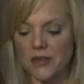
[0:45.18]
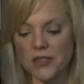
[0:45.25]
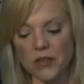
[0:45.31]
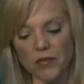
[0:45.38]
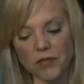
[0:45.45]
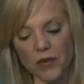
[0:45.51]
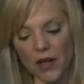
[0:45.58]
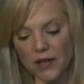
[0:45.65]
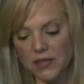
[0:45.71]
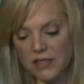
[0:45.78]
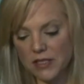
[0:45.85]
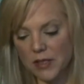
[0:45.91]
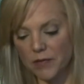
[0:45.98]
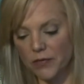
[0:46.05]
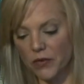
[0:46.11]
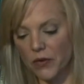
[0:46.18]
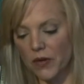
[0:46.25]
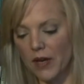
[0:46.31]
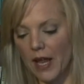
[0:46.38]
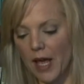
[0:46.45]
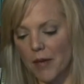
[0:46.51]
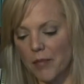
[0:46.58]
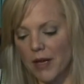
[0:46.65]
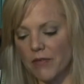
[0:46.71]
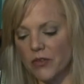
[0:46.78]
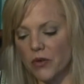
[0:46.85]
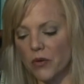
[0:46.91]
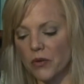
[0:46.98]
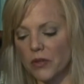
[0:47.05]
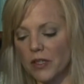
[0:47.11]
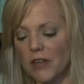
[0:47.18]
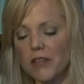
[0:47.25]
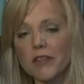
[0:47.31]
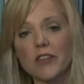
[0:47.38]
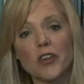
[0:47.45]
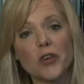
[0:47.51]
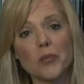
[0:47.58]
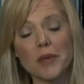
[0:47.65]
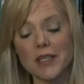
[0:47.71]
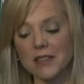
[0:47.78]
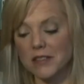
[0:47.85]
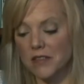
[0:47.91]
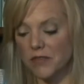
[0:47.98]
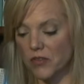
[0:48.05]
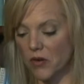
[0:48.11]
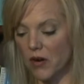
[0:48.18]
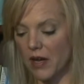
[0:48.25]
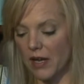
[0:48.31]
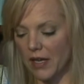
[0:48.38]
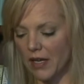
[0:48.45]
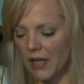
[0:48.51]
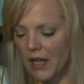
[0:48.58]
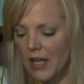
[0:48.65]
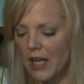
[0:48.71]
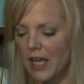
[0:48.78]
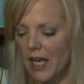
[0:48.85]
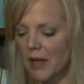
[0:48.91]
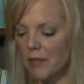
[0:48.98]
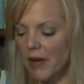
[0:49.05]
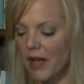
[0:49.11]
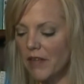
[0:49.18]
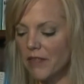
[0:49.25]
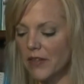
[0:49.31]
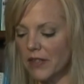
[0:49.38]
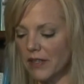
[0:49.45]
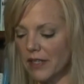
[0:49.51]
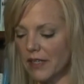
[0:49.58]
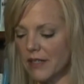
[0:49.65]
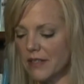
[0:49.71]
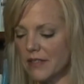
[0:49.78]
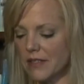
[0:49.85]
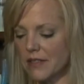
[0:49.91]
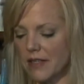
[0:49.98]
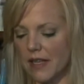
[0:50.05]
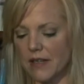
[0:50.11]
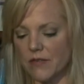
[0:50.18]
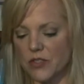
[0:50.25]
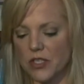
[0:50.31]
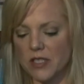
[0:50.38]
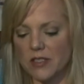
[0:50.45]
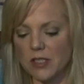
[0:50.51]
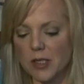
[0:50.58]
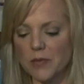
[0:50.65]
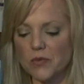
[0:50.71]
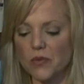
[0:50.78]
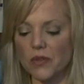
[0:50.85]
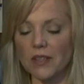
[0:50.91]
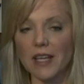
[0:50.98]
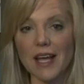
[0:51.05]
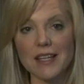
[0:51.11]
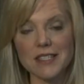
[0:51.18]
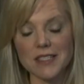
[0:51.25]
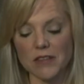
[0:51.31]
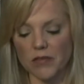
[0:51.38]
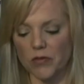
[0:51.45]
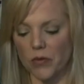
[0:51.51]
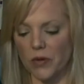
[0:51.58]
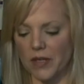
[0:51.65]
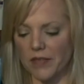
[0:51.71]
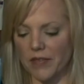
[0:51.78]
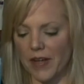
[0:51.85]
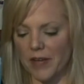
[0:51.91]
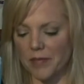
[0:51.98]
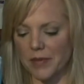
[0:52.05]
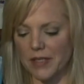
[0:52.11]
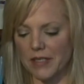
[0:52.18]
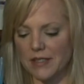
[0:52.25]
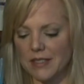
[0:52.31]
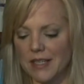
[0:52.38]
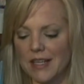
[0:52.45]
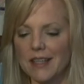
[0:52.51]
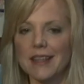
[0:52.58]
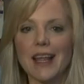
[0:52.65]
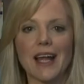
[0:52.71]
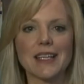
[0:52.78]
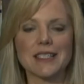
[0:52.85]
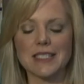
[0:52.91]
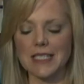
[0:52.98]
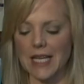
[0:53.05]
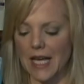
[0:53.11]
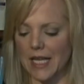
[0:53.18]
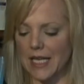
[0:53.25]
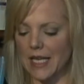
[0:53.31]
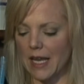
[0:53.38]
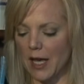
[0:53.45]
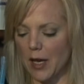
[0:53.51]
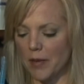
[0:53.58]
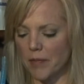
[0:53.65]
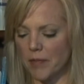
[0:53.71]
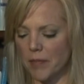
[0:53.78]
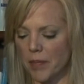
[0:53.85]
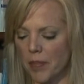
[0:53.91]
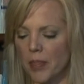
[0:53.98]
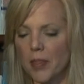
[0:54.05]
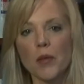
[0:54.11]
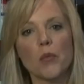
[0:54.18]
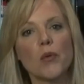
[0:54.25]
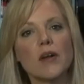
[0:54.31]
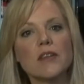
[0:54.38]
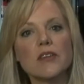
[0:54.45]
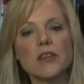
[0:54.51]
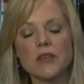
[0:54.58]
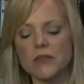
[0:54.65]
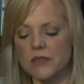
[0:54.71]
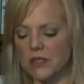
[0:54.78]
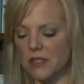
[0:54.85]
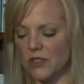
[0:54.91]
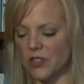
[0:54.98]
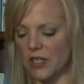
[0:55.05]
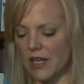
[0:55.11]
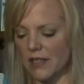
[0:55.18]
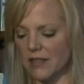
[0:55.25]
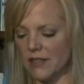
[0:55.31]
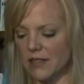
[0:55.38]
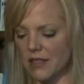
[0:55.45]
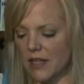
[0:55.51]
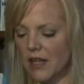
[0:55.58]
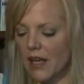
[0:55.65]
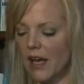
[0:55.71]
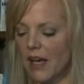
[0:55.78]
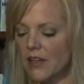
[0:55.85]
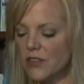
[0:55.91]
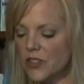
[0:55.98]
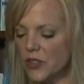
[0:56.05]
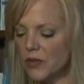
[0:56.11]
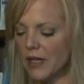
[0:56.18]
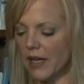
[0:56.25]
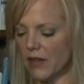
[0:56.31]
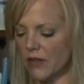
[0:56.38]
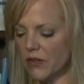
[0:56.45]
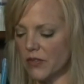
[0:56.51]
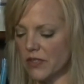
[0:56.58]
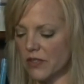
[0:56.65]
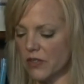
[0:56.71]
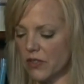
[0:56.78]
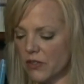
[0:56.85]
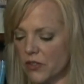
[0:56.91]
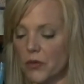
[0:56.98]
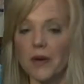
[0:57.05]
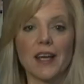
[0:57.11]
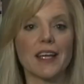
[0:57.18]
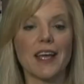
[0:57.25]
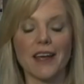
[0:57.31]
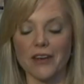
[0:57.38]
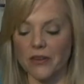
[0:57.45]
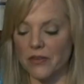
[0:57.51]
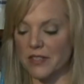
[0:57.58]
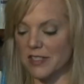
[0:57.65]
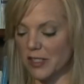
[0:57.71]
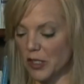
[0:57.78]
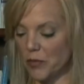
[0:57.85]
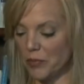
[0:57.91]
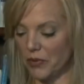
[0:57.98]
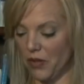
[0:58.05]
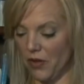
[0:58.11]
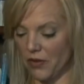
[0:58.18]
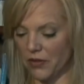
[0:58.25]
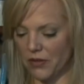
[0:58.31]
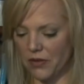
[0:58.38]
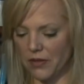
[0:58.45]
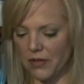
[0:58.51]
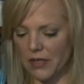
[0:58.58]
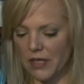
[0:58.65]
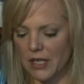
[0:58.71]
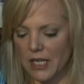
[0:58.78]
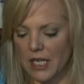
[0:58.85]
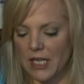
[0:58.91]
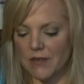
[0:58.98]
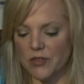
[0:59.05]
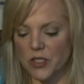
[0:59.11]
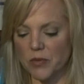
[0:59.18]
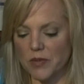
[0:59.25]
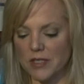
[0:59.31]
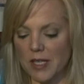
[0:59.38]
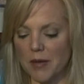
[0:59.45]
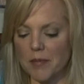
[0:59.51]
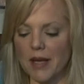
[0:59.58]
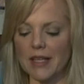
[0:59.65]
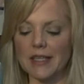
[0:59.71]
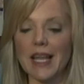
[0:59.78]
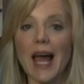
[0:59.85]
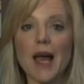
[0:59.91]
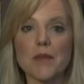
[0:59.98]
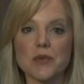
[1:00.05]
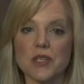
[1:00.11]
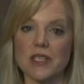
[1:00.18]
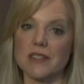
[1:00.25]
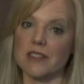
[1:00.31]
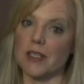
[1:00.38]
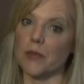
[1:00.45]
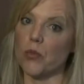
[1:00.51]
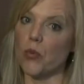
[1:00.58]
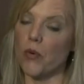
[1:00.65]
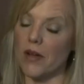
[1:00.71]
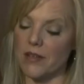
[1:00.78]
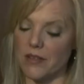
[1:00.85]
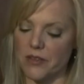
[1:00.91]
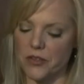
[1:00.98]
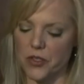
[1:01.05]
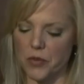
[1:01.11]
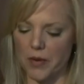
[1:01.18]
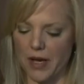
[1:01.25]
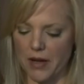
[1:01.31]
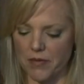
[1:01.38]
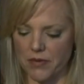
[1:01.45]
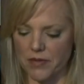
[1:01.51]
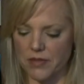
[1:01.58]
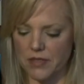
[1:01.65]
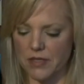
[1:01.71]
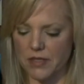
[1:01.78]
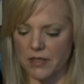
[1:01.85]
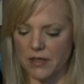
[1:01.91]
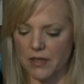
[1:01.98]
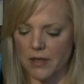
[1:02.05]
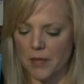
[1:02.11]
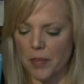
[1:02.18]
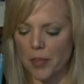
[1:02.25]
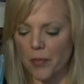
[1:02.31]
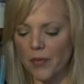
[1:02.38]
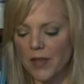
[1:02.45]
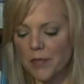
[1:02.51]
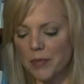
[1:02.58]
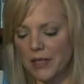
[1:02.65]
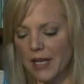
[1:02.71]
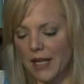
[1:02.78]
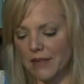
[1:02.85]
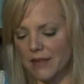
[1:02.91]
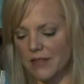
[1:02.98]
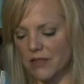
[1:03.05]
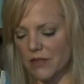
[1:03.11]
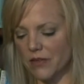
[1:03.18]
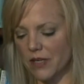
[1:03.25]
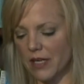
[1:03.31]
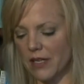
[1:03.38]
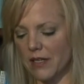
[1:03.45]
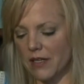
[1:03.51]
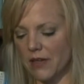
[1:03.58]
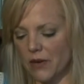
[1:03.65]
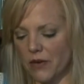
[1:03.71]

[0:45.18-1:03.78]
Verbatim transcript: She'll fall asleep for her nap after only a few minutes of crying, and my feeling is, is that if she sleeps for less than forty-five minutes, that's not a nap. What do you suggest? I do get her to, do I get her to sleep longer? If she was on my lap, she'd sleep one to two hours. We've been at this in